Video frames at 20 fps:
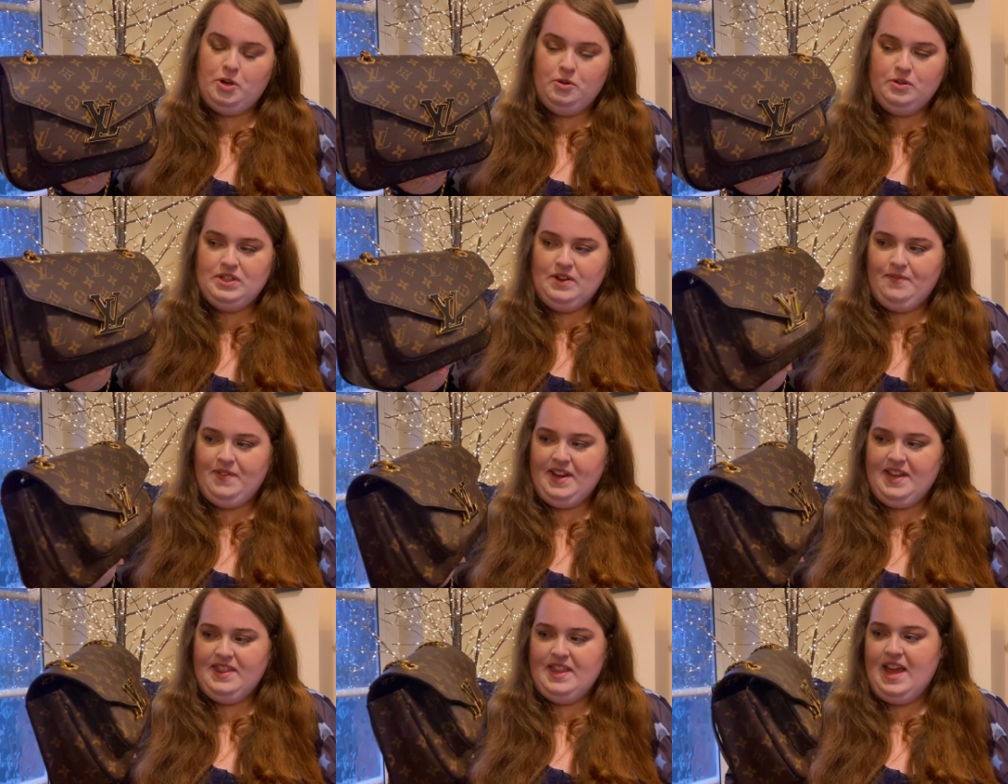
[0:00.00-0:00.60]
or
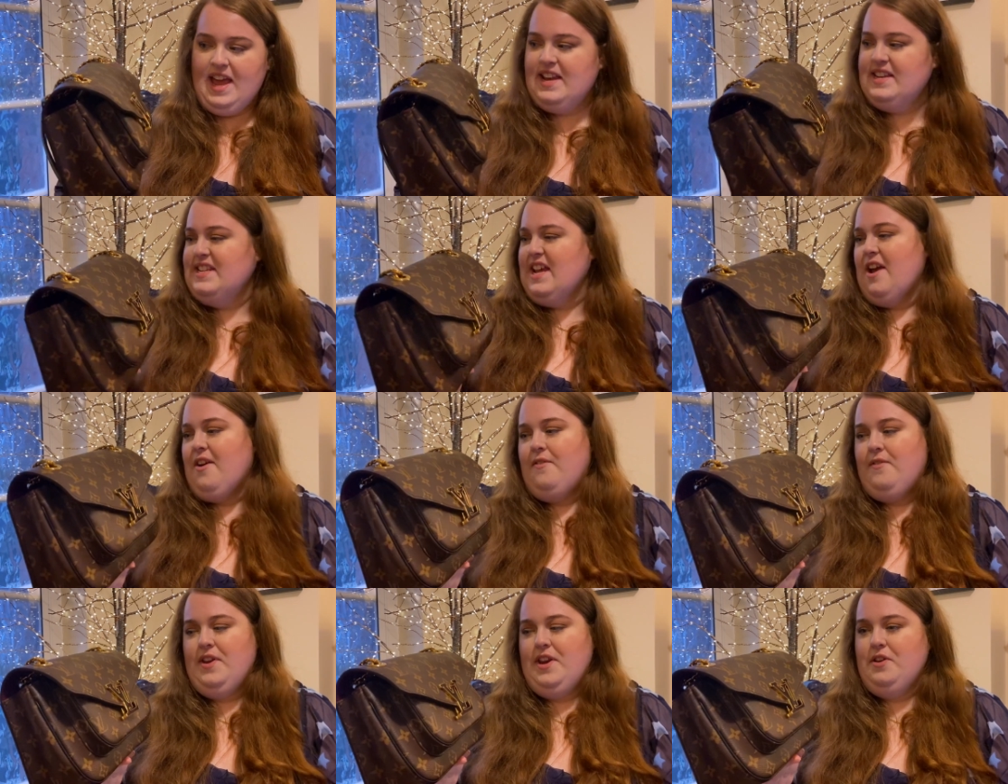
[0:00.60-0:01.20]
something in there and
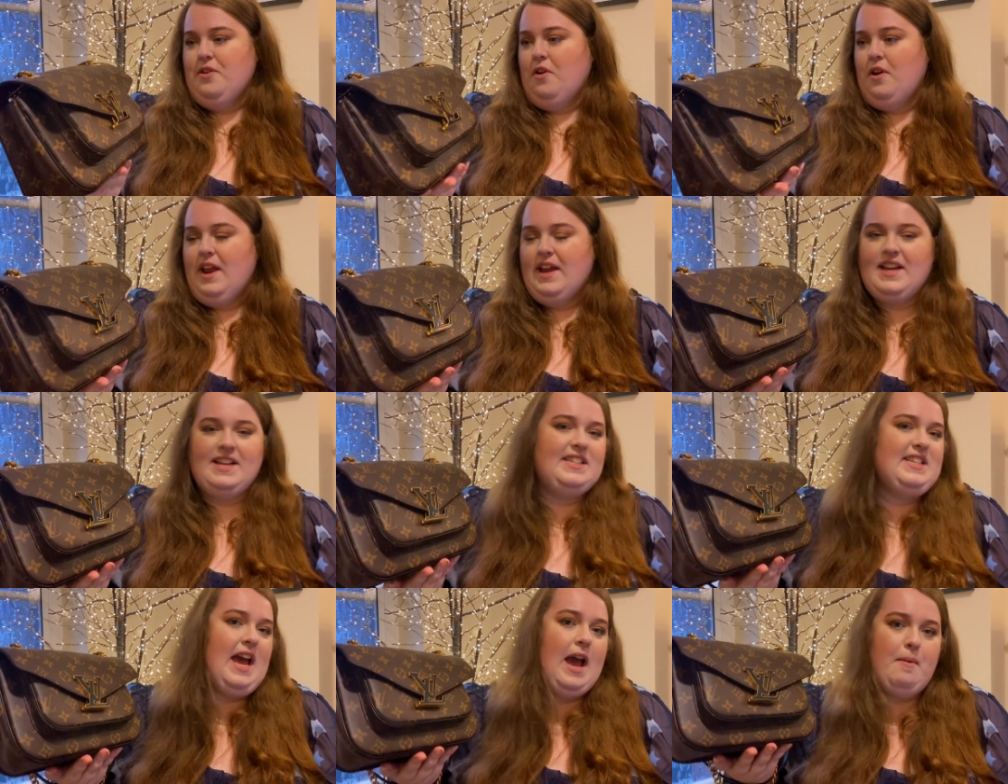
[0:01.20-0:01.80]
definitely not
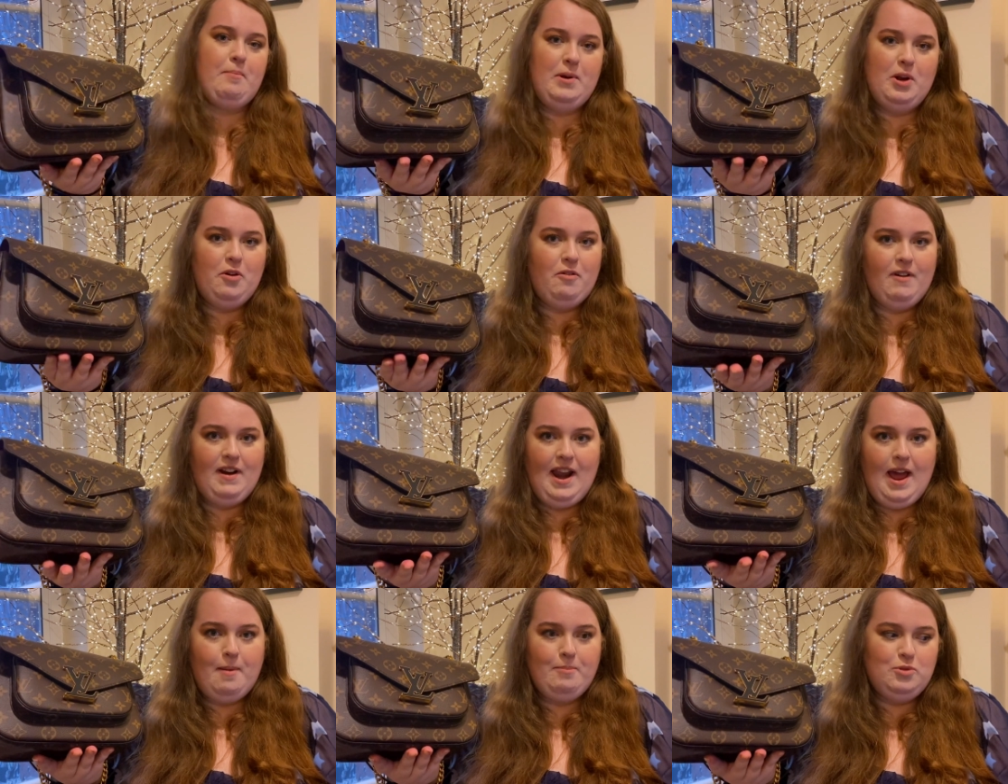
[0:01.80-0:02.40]
like a tablet
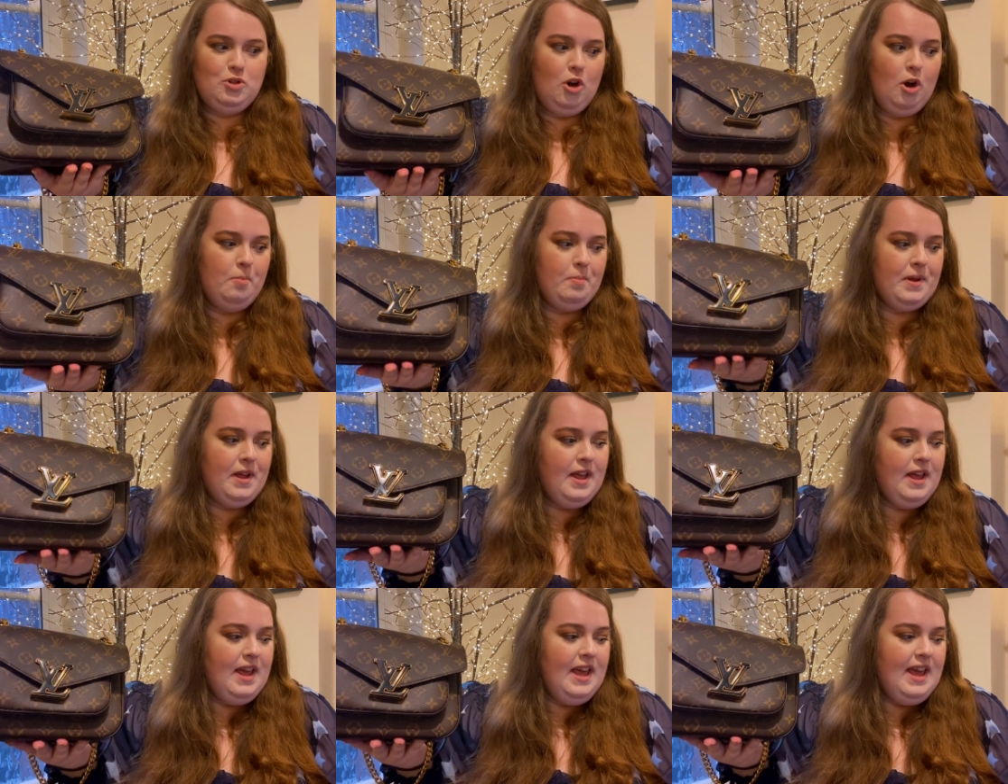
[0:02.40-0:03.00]
or a laptop
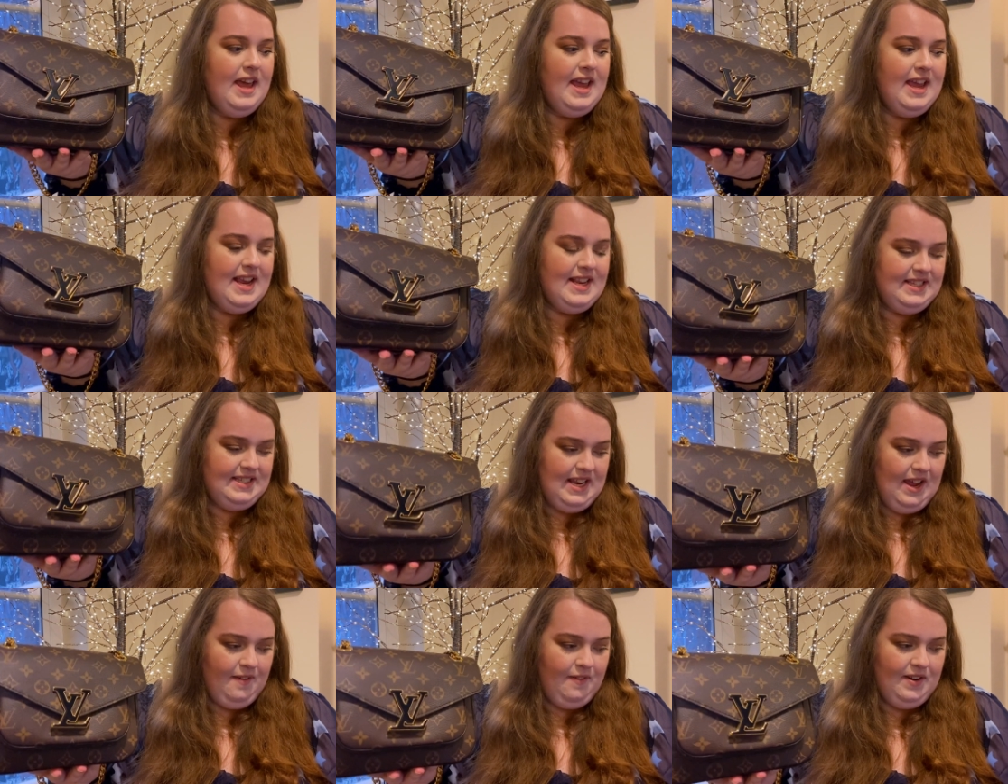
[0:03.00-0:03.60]

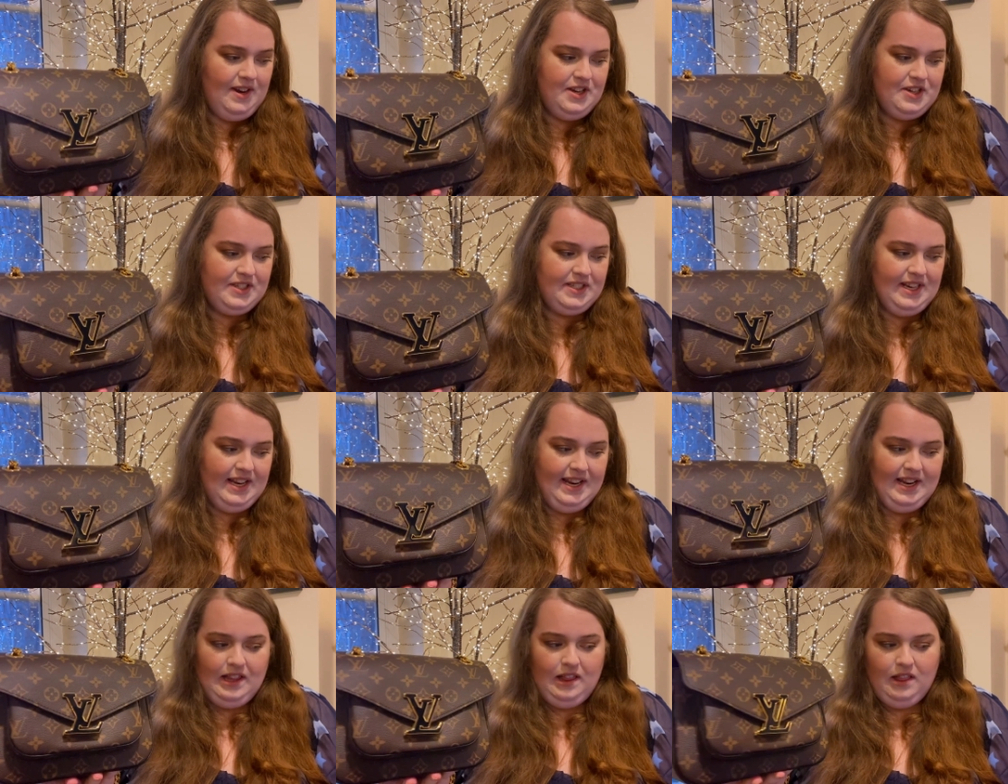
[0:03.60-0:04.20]
it's definitely
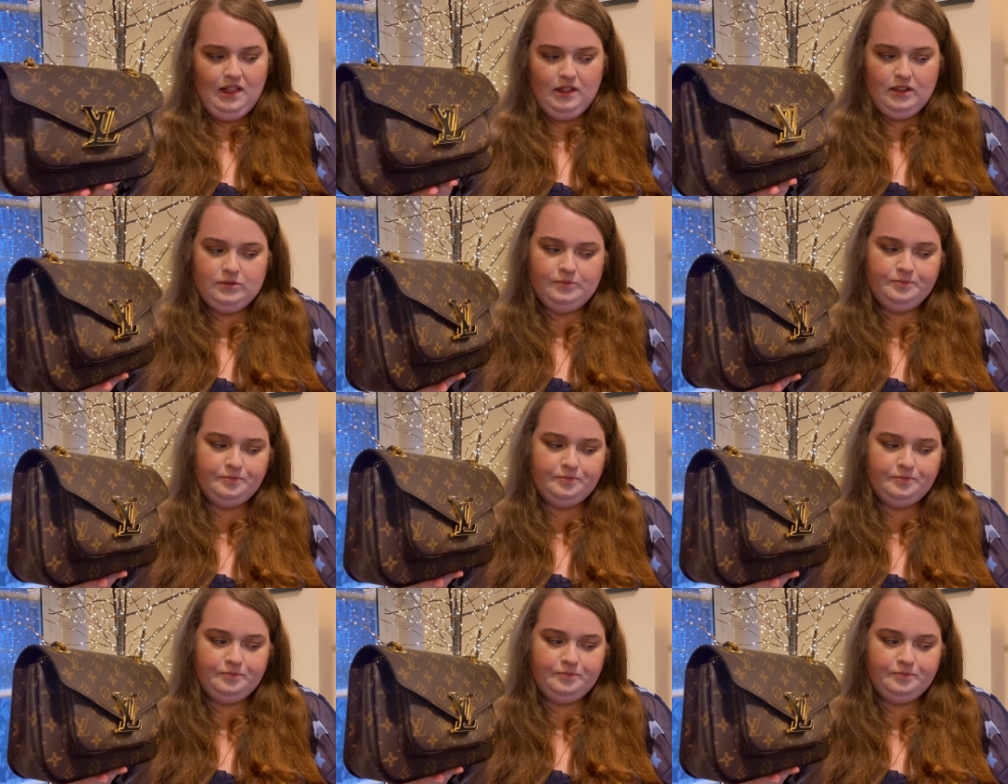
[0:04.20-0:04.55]
just a little